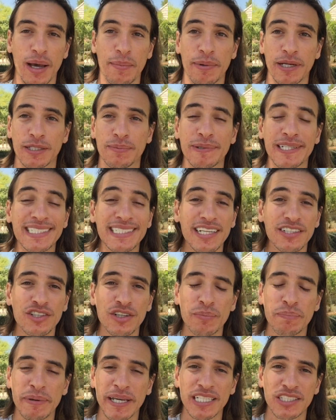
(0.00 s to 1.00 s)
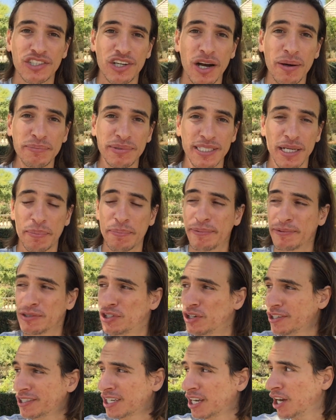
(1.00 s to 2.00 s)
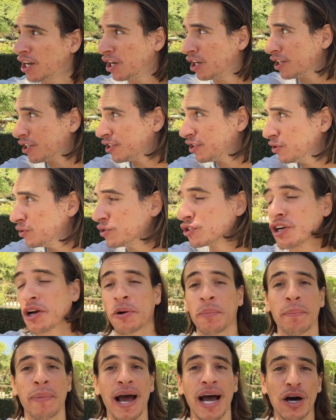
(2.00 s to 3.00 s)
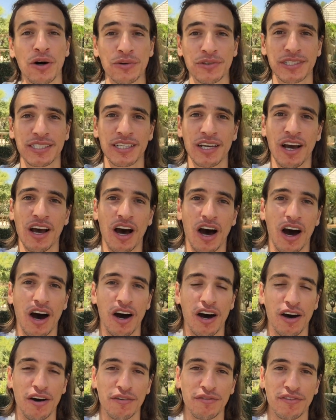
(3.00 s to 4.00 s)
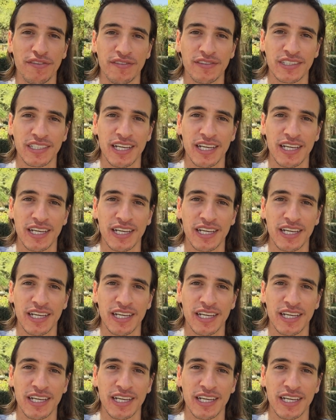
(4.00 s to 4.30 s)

But it's because I took big jumps. I took huge amounts of